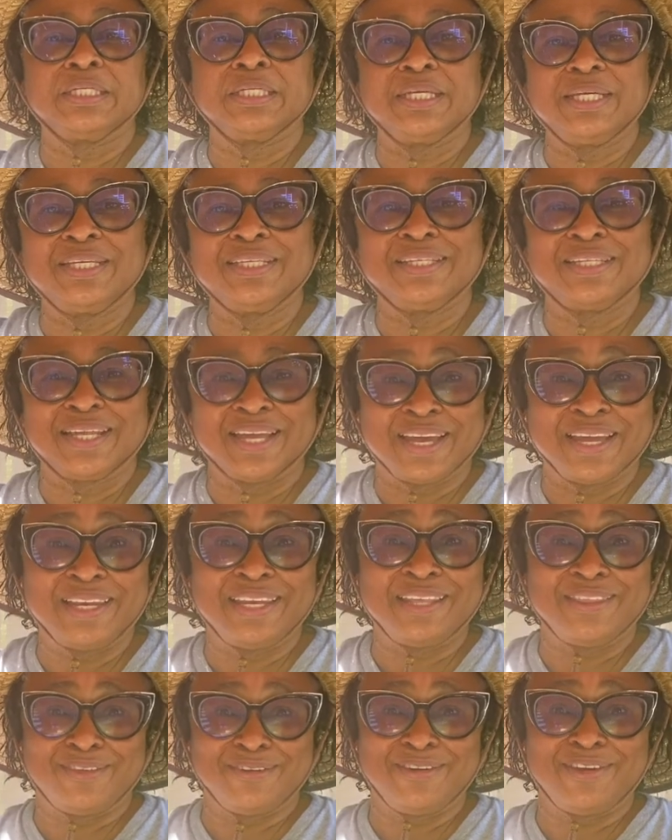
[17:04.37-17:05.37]
it's
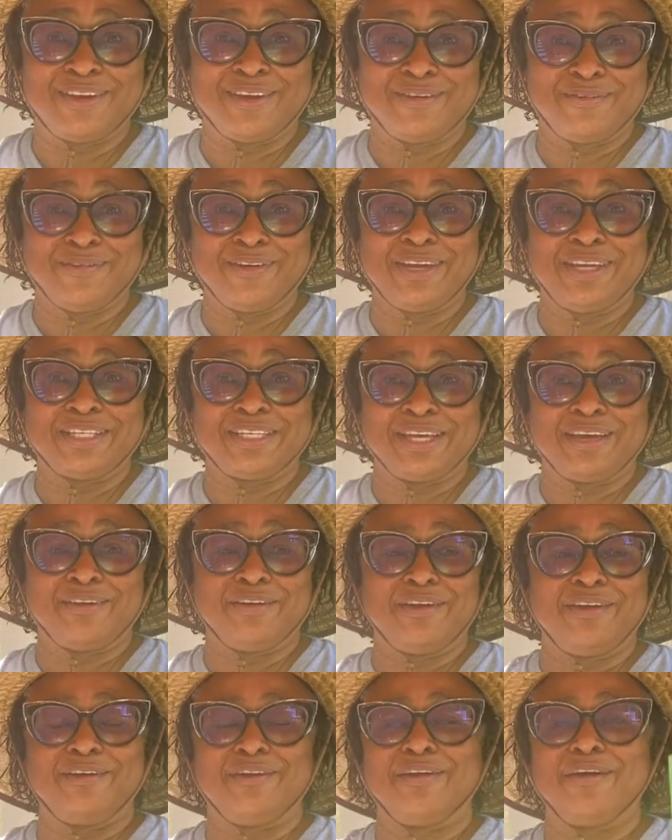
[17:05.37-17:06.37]
93 degrees out
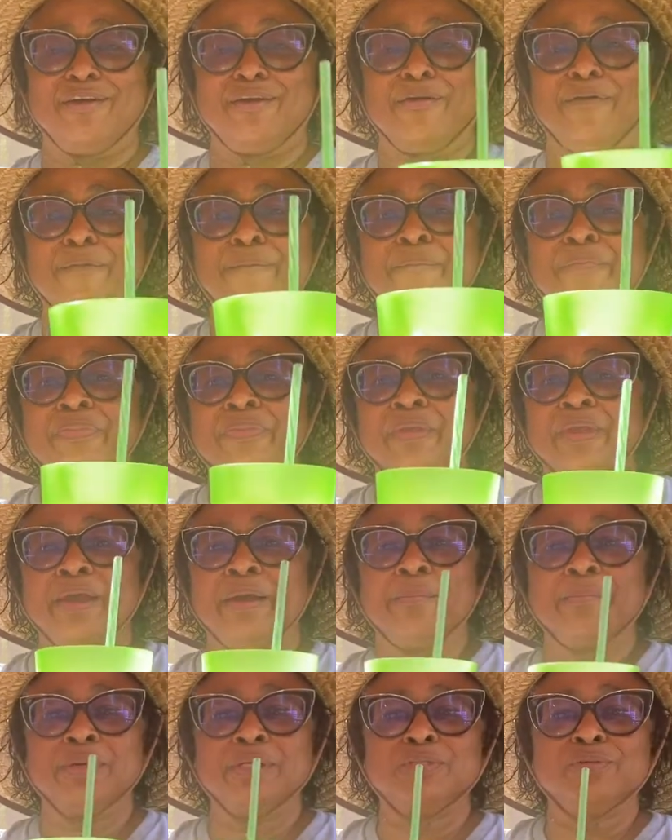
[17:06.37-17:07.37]
here, y'all. Got
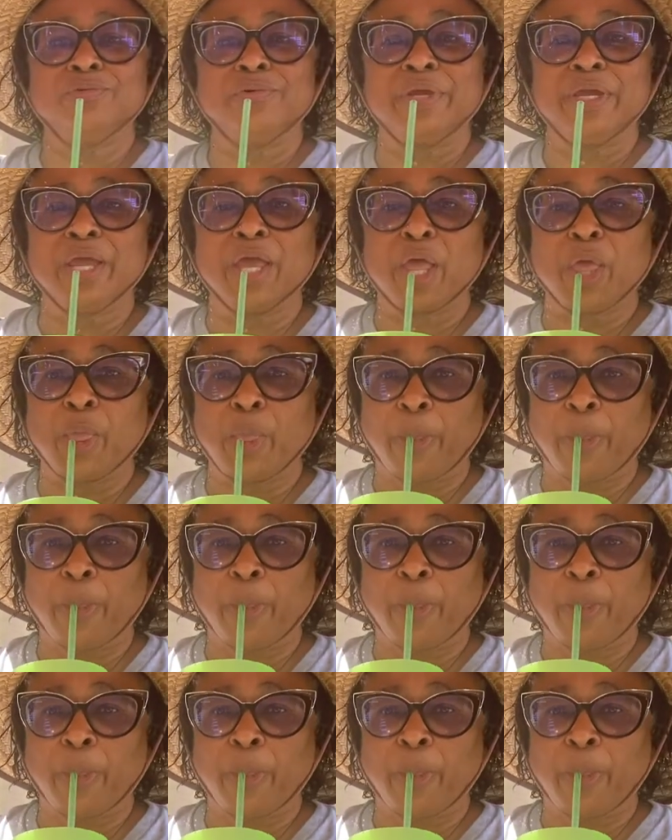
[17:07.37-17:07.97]
my drink.